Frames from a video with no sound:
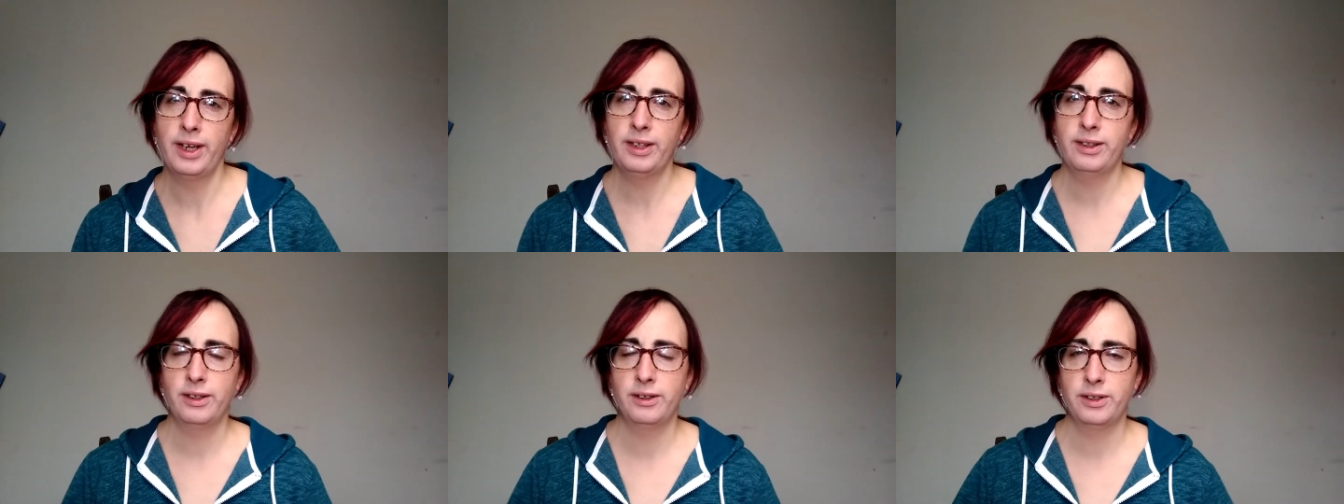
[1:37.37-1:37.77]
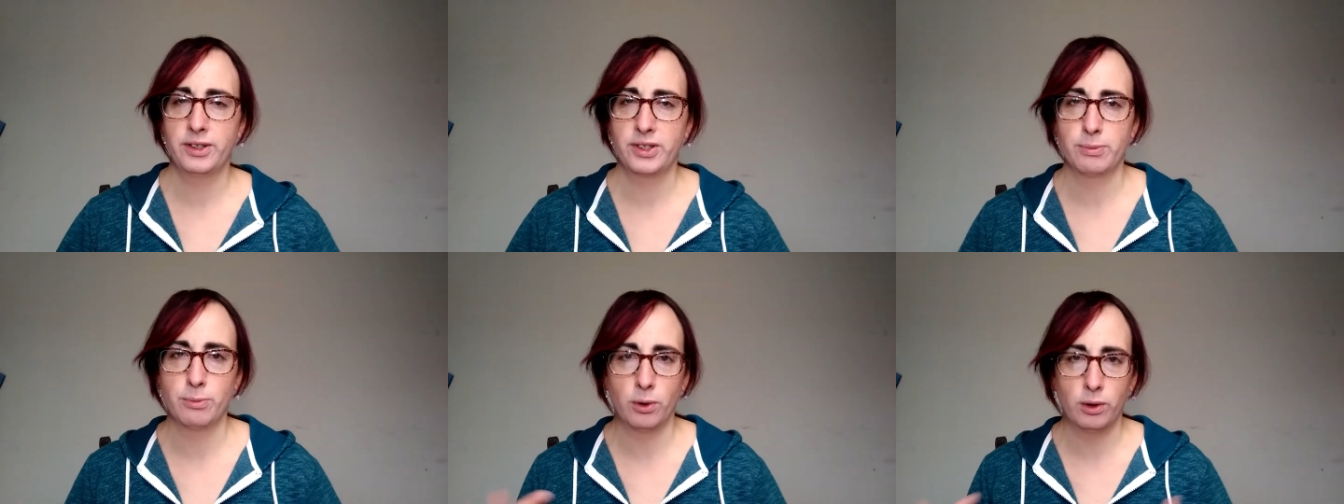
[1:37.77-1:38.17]
They're just
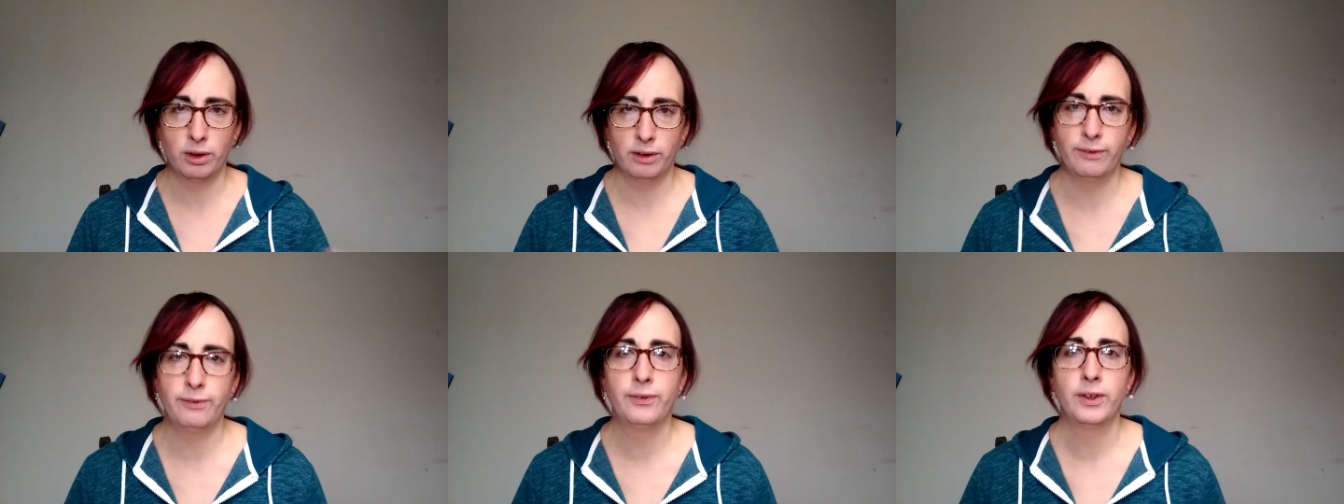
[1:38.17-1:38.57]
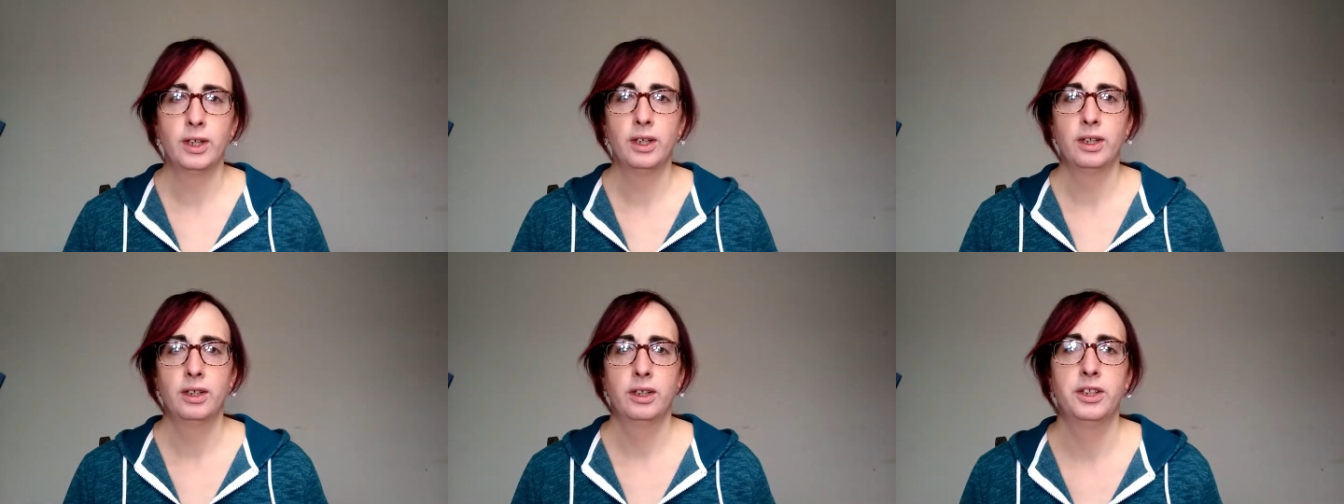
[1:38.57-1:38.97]
more of
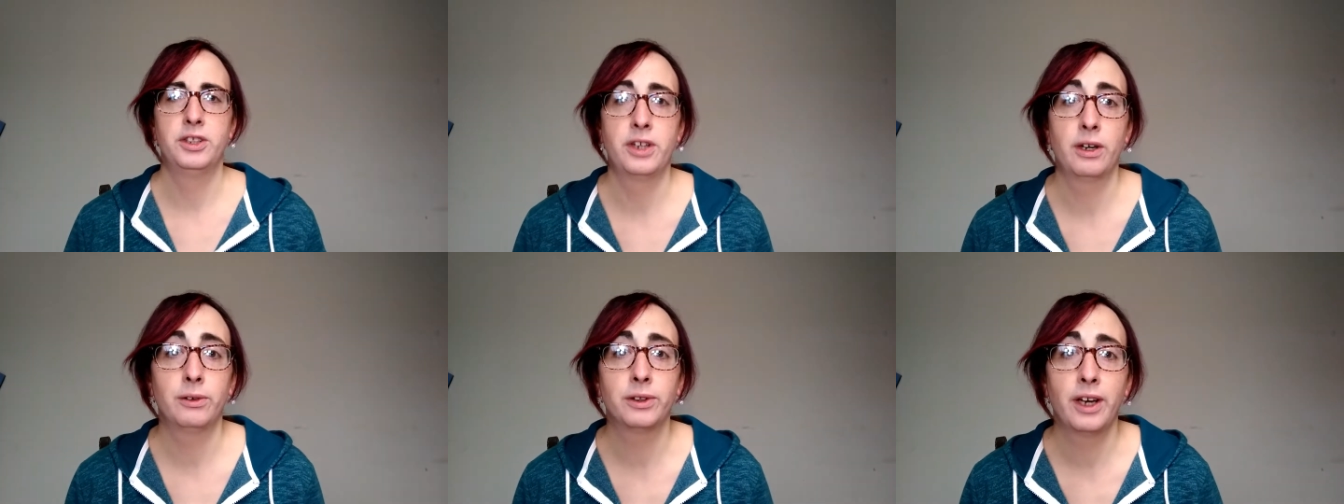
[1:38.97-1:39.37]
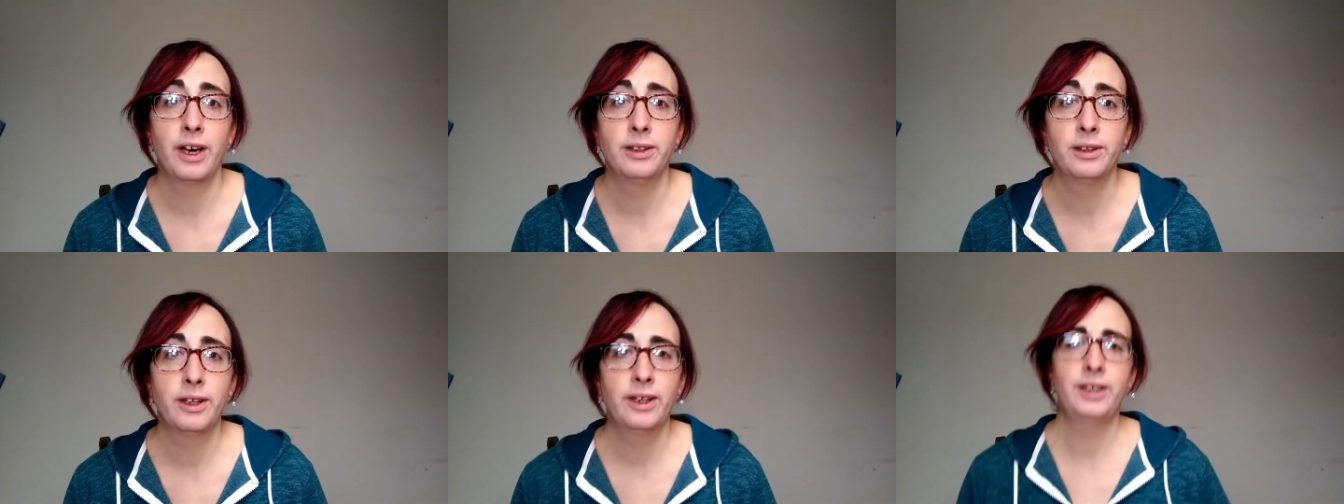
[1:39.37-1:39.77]
a general
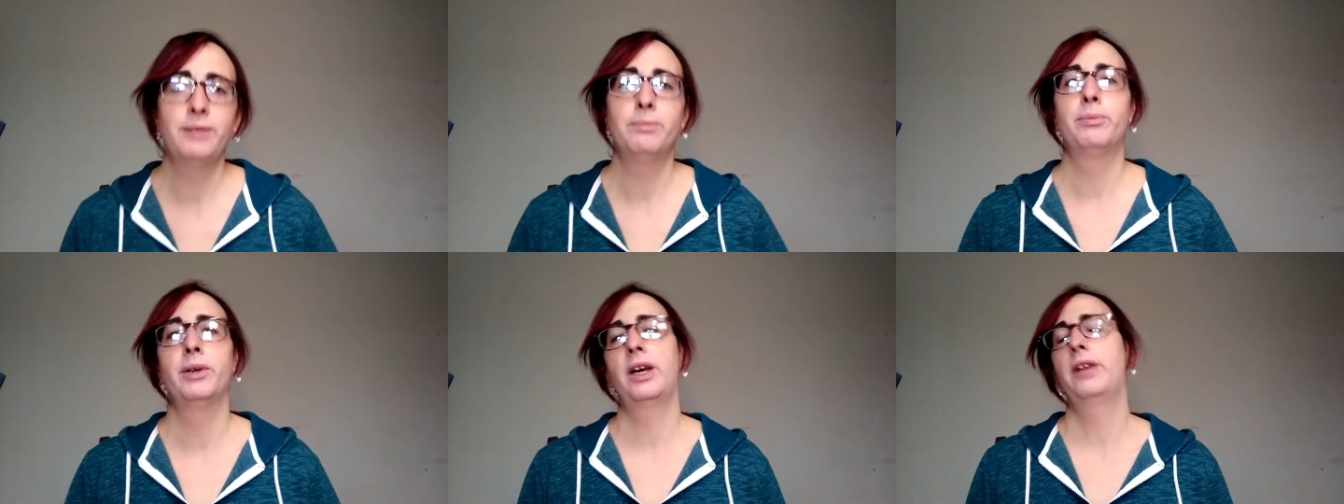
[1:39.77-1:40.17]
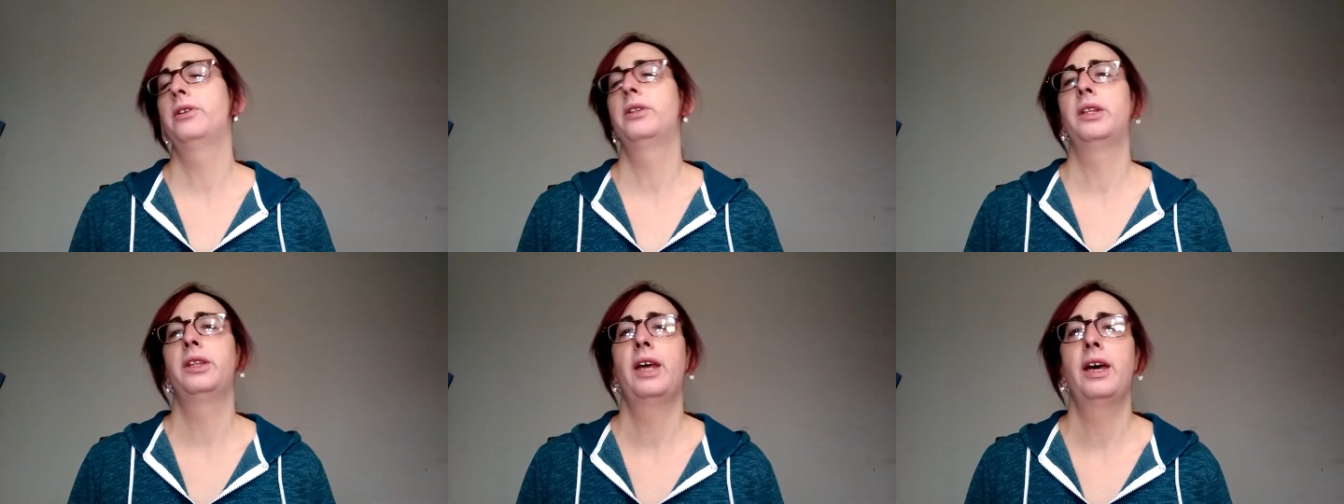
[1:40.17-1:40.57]
guideline. But other
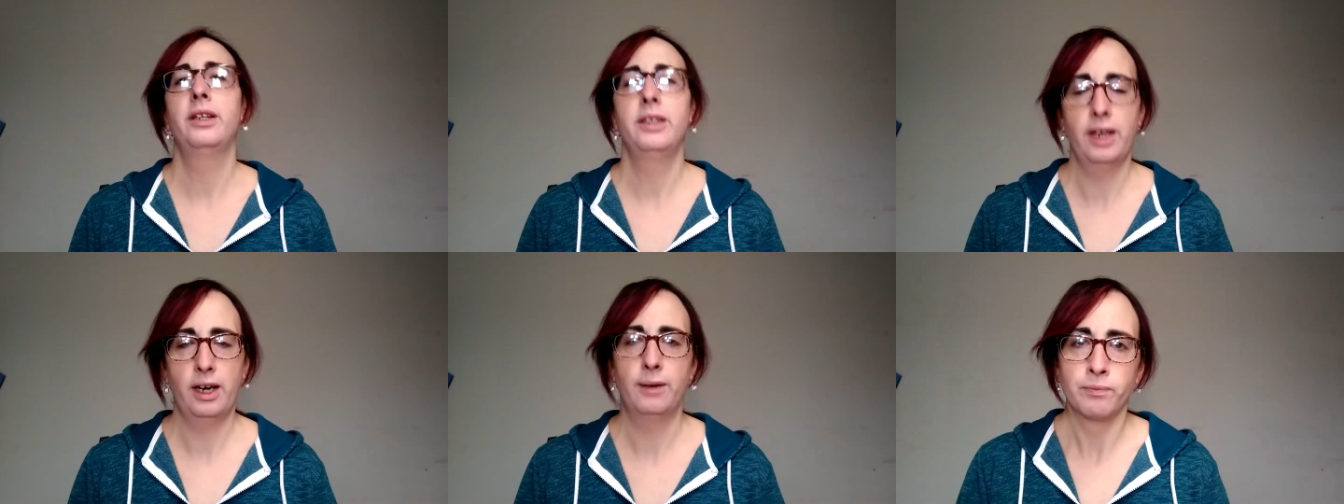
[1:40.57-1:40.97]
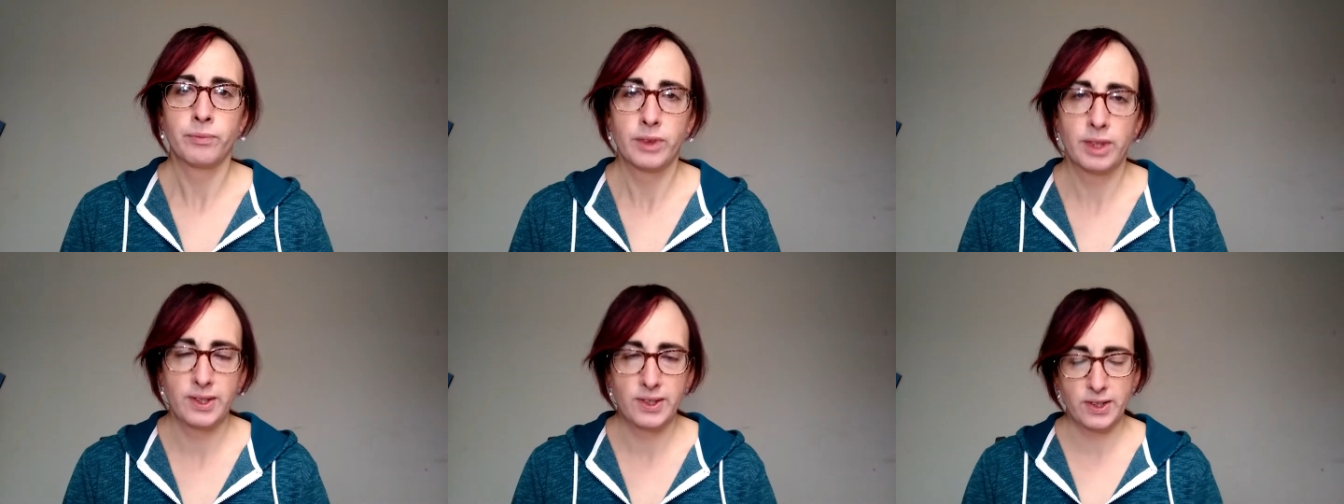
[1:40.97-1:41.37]
than that, yeah,
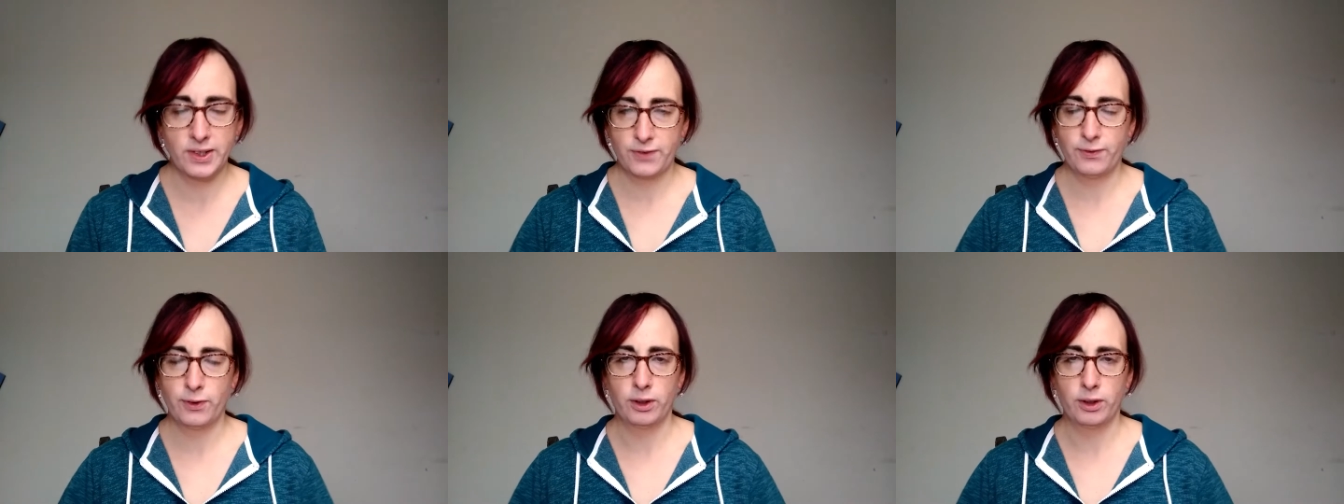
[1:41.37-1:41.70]
this is